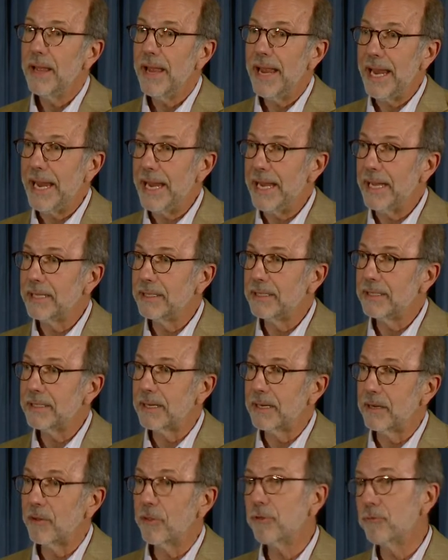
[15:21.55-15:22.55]
and
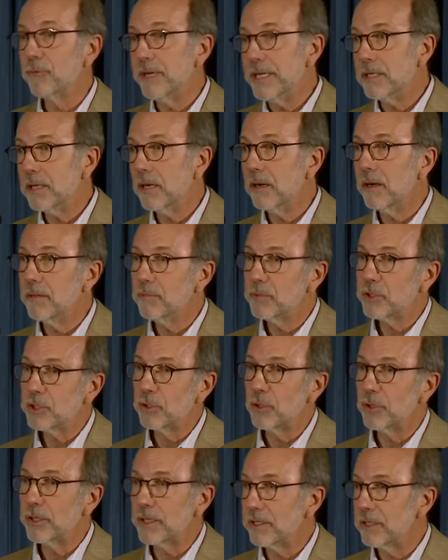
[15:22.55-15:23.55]
3 times
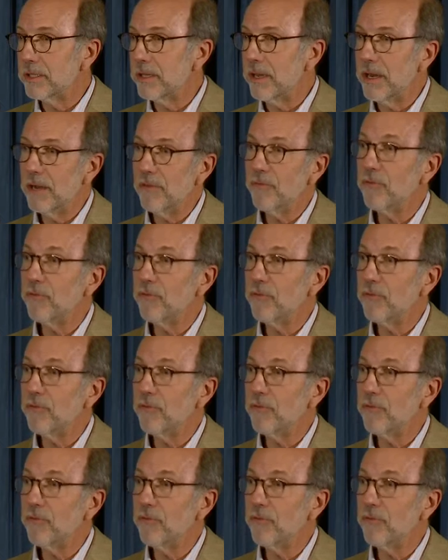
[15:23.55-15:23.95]
during the day